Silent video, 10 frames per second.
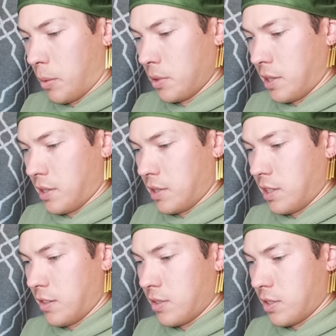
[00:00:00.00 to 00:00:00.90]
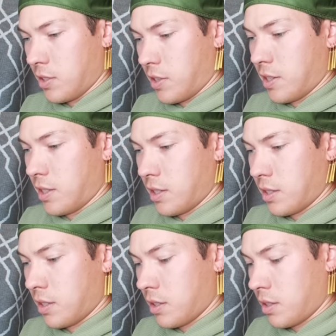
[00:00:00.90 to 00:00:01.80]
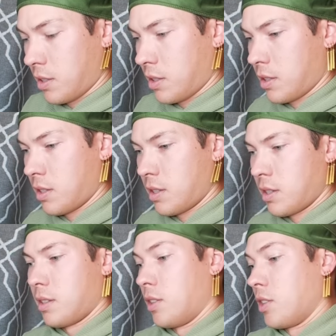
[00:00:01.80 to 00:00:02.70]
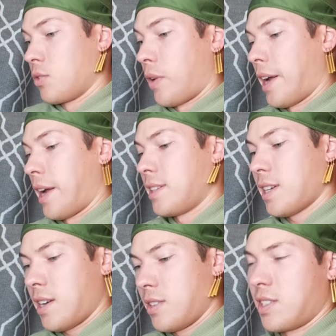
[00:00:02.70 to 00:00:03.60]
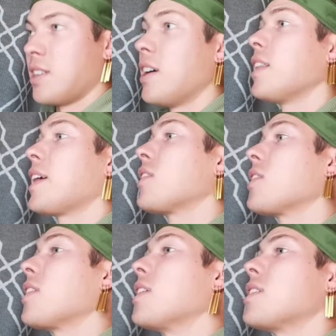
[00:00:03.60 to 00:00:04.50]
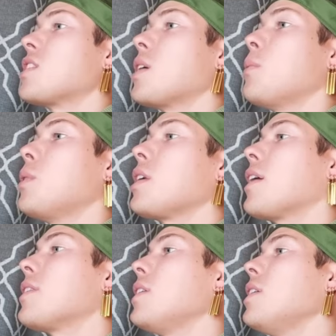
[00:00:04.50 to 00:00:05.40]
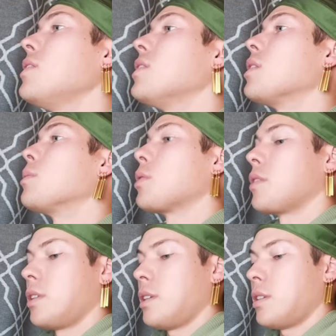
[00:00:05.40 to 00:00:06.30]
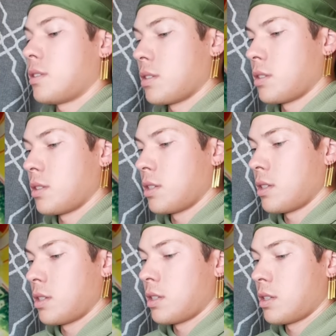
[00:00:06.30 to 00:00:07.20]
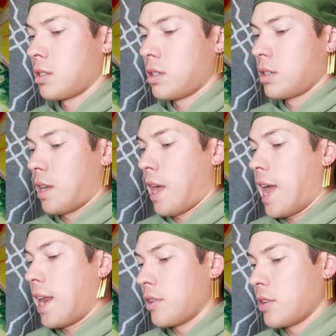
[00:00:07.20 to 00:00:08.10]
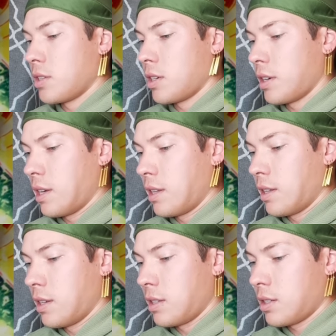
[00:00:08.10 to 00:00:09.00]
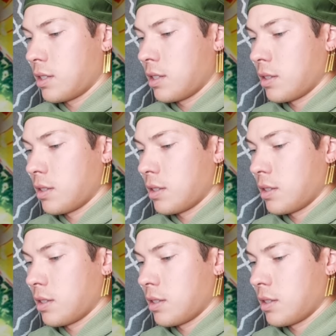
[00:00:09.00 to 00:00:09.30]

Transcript: We're almost out of sleeves. This is crazy. This right side is just, not, like, look at this. If someone got these in the pre-release, and if there's another hit in this,